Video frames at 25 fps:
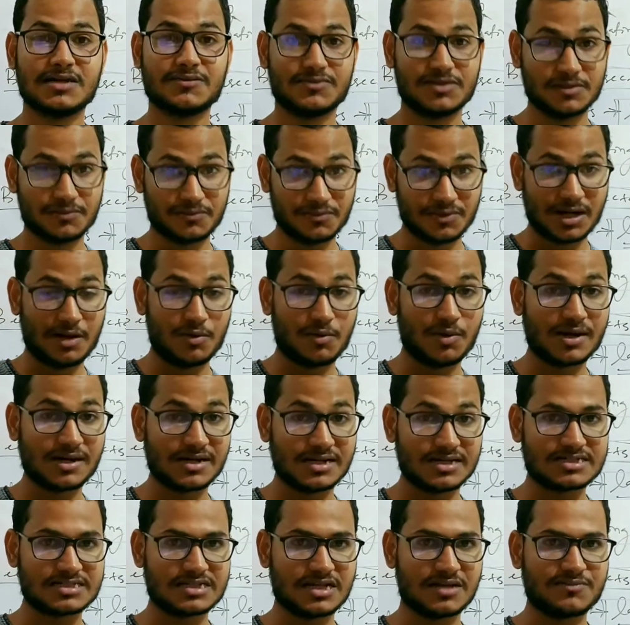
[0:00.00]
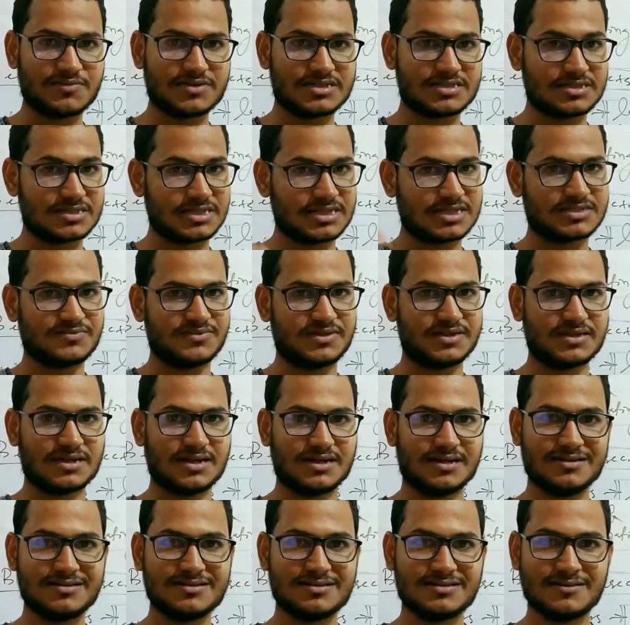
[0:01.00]
The flower itself is 6 feet
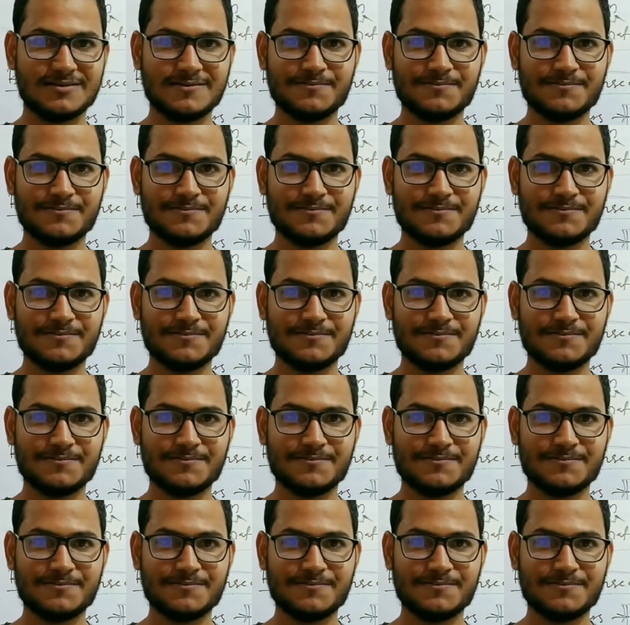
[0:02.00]
height,